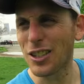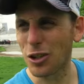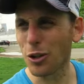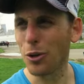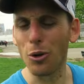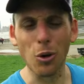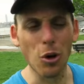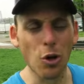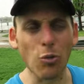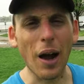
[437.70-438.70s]
to
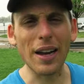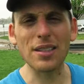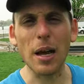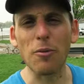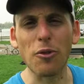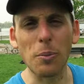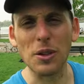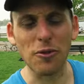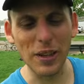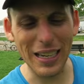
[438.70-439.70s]
rise up from
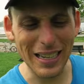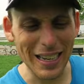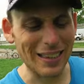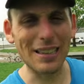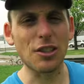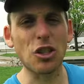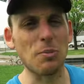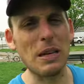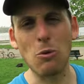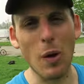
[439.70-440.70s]
defeat than to
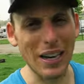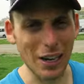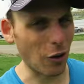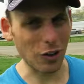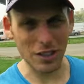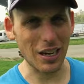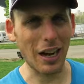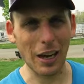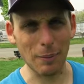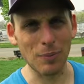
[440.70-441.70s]
just be winning all the
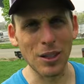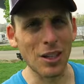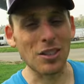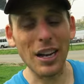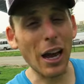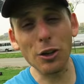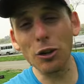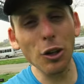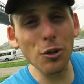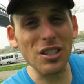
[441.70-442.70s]
time. So now you're
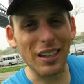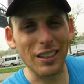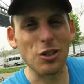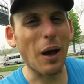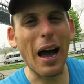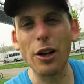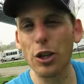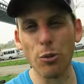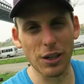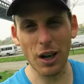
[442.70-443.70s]
losing, so how do
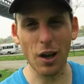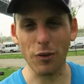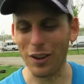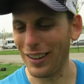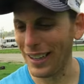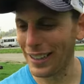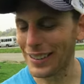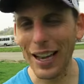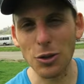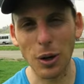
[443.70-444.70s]
you recover?
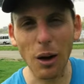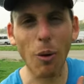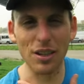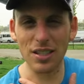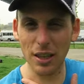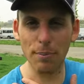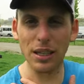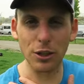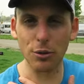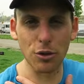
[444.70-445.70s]
That's what I want to see the
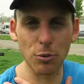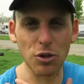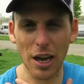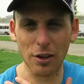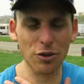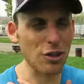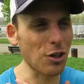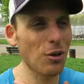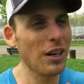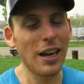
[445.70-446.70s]
big YouTube channels
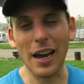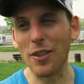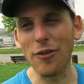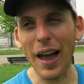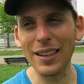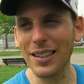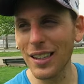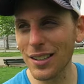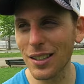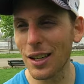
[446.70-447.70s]
do. And the fact
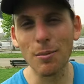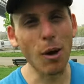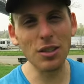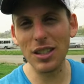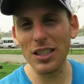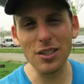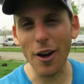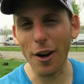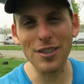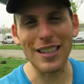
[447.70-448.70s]
is, most of these
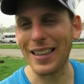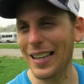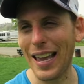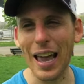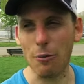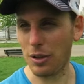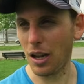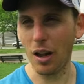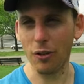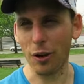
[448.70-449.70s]
nerds, they can't
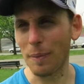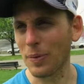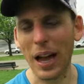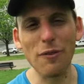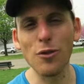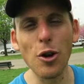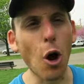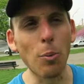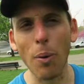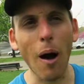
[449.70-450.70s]
recover. I have
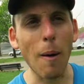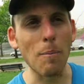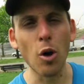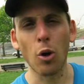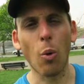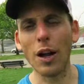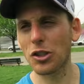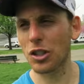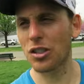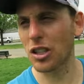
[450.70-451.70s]
no problem
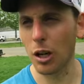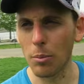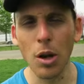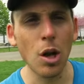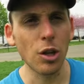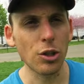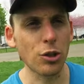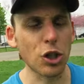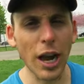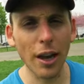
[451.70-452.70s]
watching some
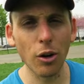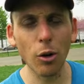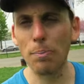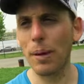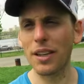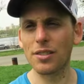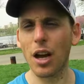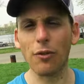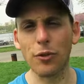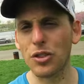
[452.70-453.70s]
channel based
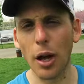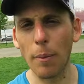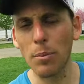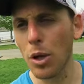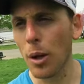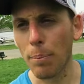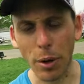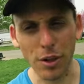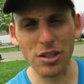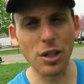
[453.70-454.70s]
off of some
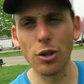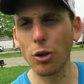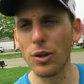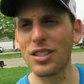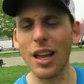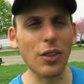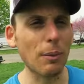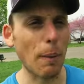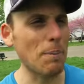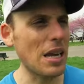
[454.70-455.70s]
person who is nothing
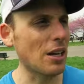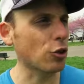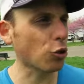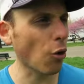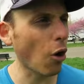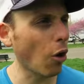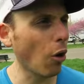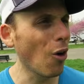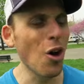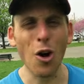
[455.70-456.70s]
but being a
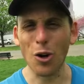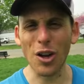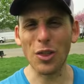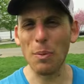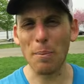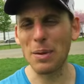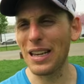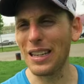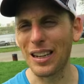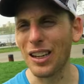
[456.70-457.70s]
troll or nothing but
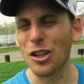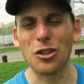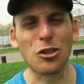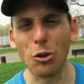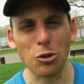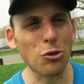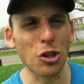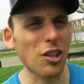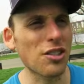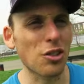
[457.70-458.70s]
being a social
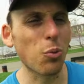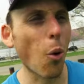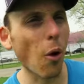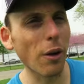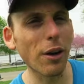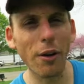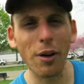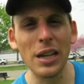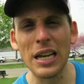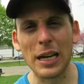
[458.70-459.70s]
justice warrior,
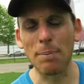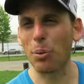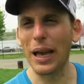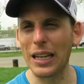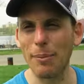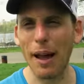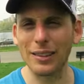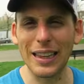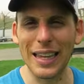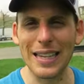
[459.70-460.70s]
complaining
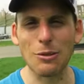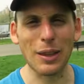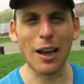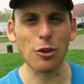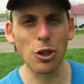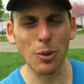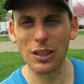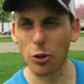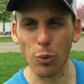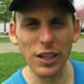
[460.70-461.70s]
about things without
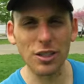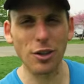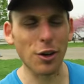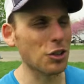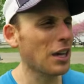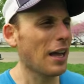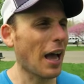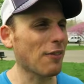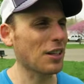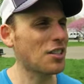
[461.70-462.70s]
doing the research,
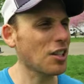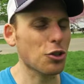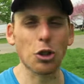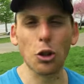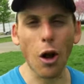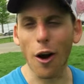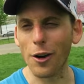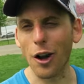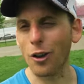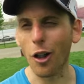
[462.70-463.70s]
having such a
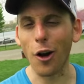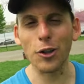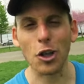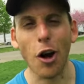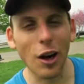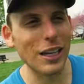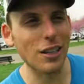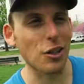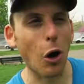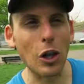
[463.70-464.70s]
large
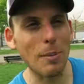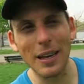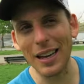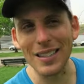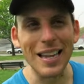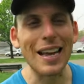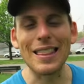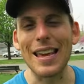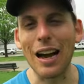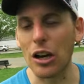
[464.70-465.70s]
audience only because
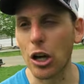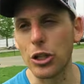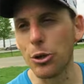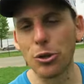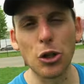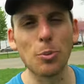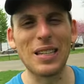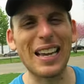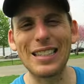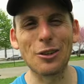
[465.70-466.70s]
they got on YouTube
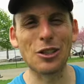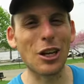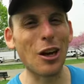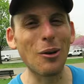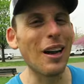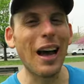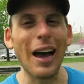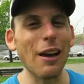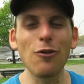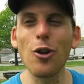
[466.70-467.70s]
10 years ago.
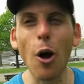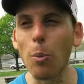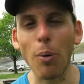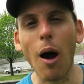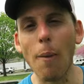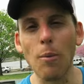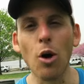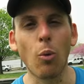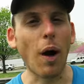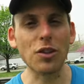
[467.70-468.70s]
I have no
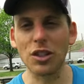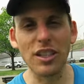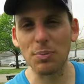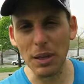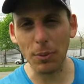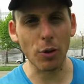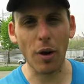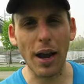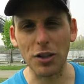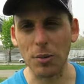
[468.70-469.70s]
problem watching these people
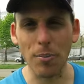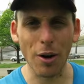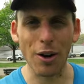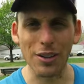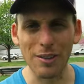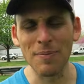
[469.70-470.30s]
crash and burn.